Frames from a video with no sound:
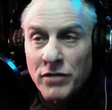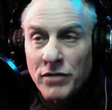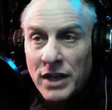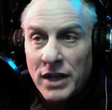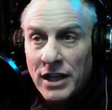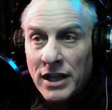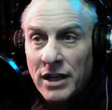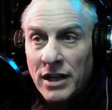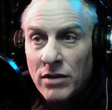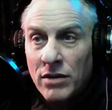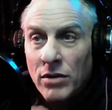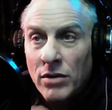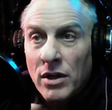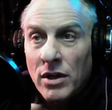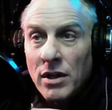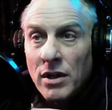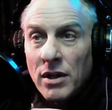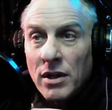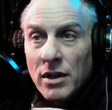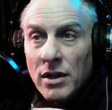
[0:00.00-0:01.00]
to find out
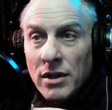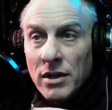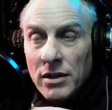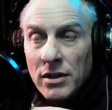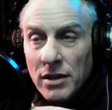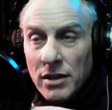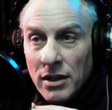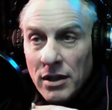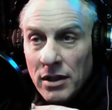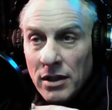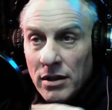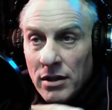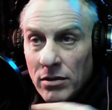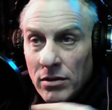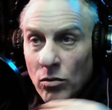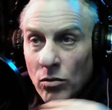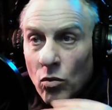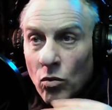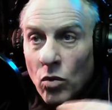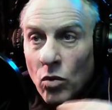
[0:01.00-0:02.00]

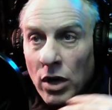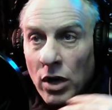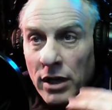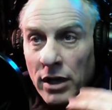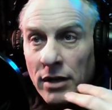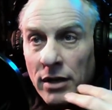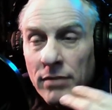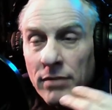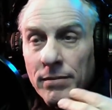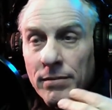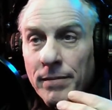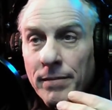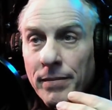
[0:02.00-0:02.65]
what